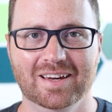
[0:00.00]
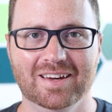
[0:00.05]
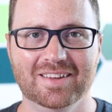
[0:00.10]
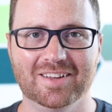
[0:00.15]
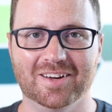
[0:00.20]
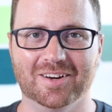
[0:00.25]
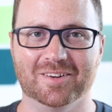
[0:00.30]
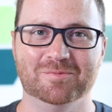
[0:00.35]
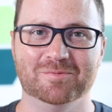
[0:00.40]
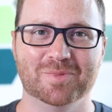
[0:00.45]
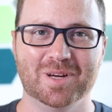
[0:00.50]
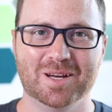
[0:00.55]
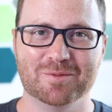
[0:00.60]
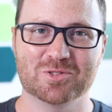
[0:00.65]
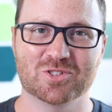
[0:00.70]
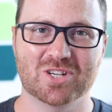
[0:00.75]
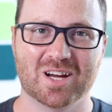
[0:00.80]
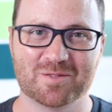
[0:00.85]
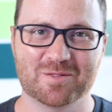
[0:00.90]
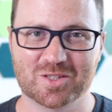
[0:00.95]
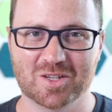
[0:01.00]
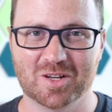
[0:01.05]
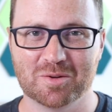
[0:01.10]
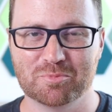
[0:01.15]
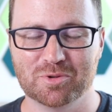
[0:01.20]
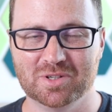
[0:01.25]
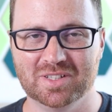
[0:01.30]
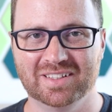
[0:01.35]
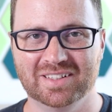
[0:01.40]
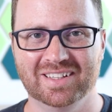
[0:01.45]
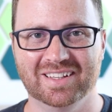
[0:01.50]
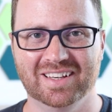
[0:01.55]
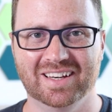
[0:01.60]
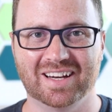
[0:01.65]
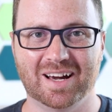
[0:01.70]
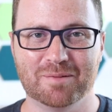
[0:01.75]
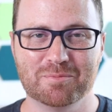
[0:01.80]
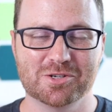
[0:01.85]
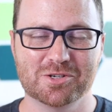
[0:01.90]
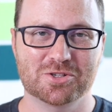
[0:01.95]
Hey there, my name is Travis Albritton,
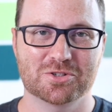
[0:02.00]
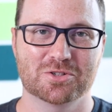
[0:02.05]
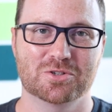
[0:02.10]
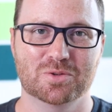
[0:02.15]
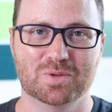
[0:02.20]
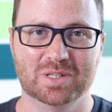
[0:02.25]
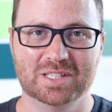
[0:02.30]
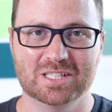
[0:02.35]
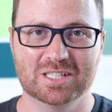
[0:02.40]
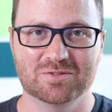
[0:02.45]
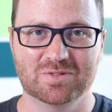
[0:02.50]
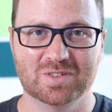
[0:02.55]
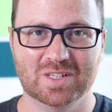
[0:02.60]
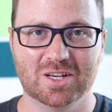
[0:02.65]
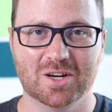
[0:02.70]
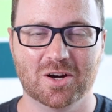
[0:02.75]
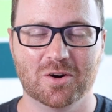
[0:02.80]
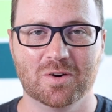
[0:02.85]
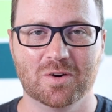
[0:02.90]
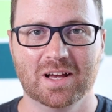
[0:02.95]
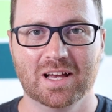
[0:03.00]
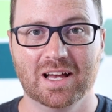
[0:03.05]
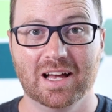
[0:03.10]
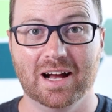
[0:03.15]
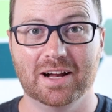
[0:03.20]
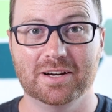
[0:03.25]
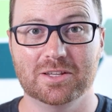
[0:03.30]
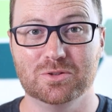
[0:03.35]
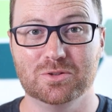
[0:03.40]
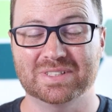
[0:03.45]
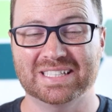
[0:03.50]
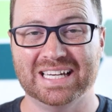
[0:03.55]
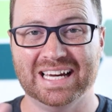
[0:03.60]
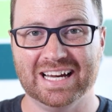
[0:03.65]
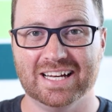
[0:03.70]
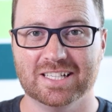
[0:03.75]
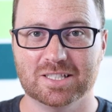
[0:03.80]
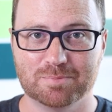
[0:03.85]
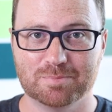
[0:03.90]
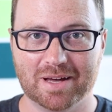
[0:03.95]
and I'm going to show you in this video how to use
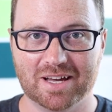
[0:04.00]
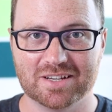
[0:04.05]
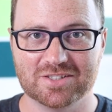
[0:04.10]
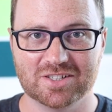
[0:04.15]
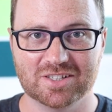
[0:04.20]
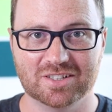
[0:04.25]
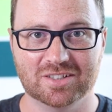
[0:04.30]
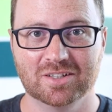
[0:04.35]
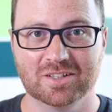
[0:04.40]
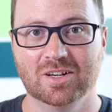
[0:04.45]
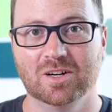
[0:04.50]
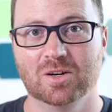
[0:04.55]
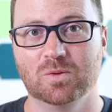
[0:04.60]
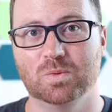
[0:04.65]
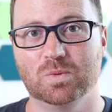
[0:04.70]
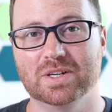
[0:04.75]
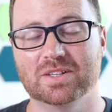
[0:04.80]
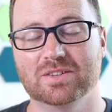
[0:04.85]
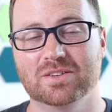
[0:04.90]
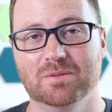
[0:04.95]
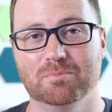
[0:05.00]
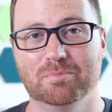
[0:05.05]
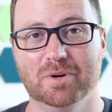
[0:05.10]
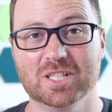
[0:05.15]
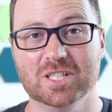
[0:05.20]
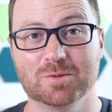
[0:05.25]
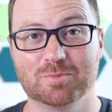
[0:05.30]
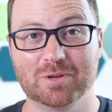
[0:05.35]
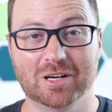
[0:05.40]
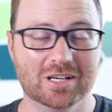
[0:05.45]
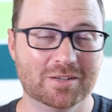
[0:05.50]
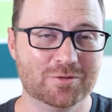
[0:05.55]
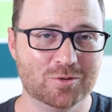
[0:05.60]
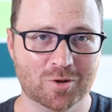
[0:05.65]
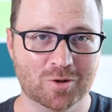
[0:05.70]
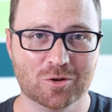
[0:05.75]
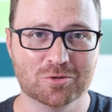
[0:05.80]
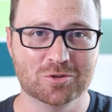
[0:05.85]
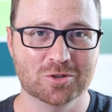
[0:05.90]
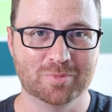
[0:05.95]
Castmagic with Buzzsprout if
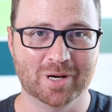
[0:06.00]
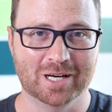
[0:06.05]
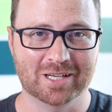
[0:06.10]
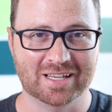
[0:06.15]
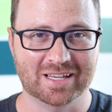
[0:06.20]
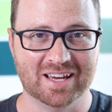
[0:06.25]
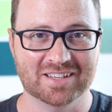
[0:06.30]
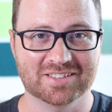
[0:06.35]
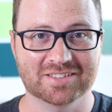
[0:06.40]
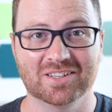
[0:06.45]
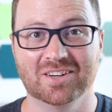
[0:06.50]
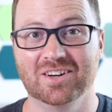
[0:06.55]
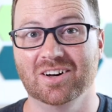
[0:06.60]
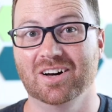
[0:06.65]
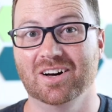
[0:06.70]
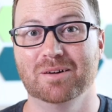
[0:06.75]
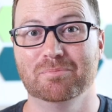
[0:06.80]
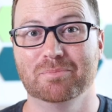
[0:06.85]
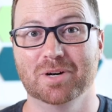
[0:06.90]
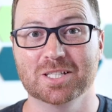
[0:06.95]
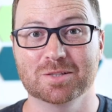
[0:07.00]
you host your podcast on